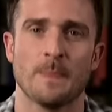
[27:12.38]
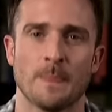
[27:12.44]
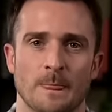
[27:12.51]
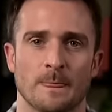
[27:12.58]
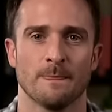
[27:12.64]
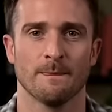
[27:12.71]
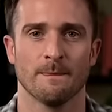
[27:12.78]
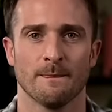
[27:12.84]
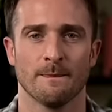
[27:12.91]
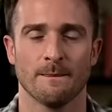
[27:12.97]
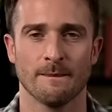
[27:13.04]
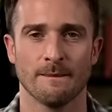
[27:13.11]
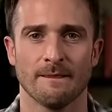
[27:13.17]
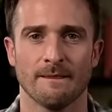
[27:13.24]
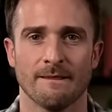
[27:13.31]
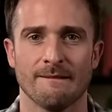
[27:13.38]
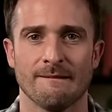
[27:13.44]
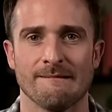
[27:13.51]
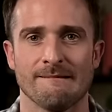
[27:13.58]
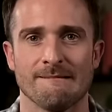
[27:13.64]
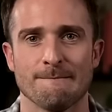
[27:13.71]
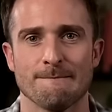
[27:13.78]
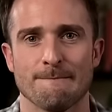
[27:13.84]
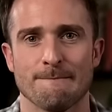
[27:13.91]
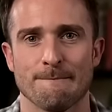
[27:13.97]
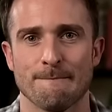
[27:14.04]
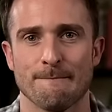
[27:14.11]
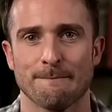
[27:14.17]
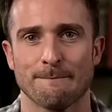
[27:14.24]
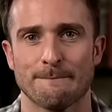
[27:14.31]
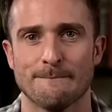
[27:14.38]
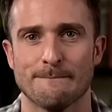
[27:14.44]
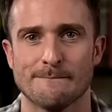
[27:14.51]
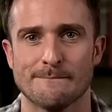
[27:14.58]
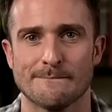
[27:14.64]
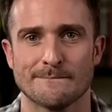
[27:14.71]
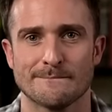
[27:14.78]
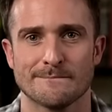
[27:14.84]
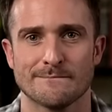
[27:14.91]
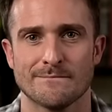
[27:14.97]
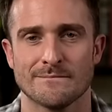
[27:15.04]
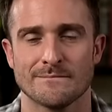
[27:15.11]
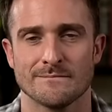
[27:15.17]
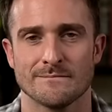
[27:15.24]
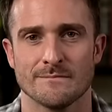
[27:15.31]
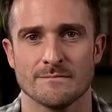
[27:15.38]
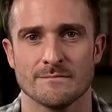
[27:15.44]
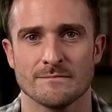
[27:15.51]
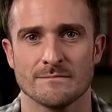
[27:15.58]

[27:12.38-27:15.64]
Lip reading: (silent)